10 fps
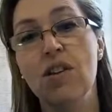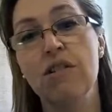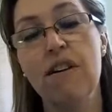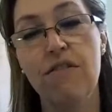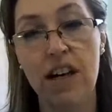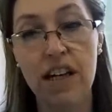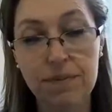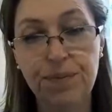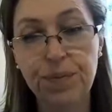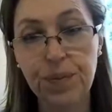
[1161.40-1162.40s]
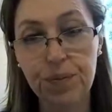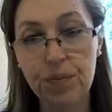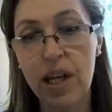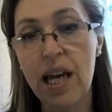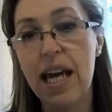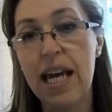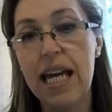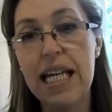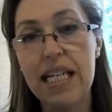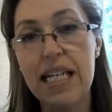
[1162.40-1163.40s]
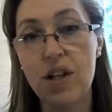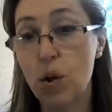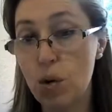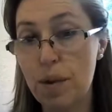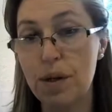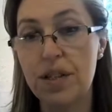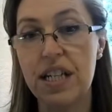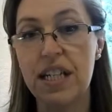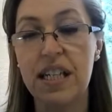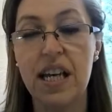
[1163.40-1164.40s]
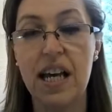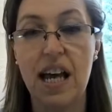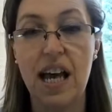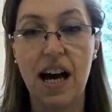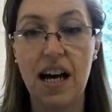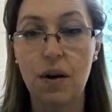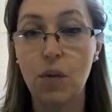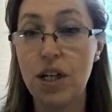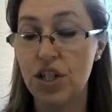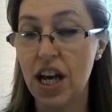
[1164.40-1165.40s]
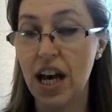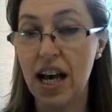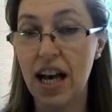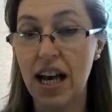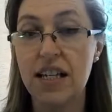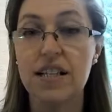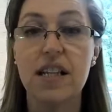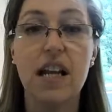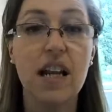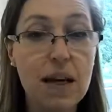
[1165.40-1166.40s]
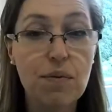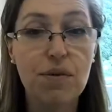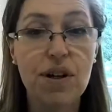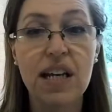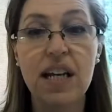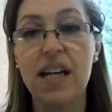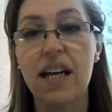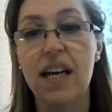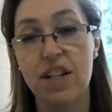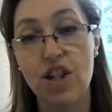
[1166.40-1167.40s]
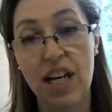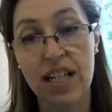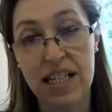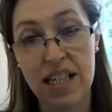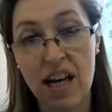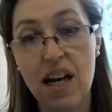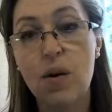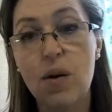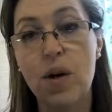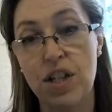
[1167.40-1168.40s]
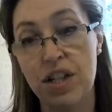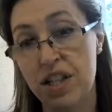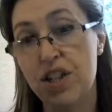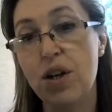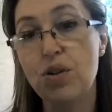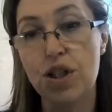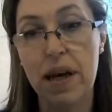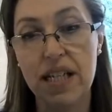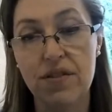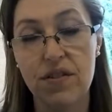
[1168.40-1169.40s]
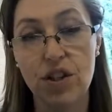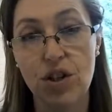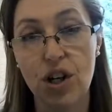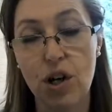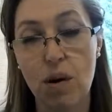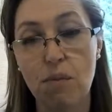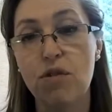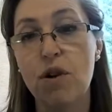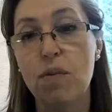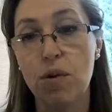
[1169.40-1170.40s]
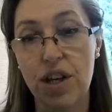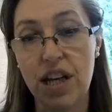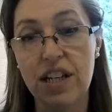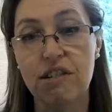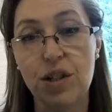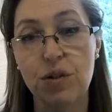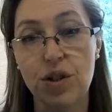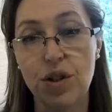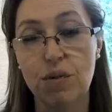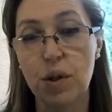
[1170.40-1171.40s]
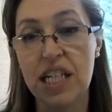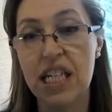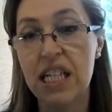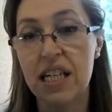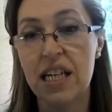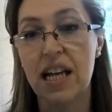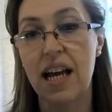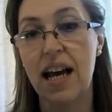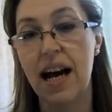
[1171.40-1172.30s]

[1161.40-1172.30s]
along the river, is Hall Building, which has the library, the JCR, which is the social space for the Junior Common Room or the Undergraduate student body,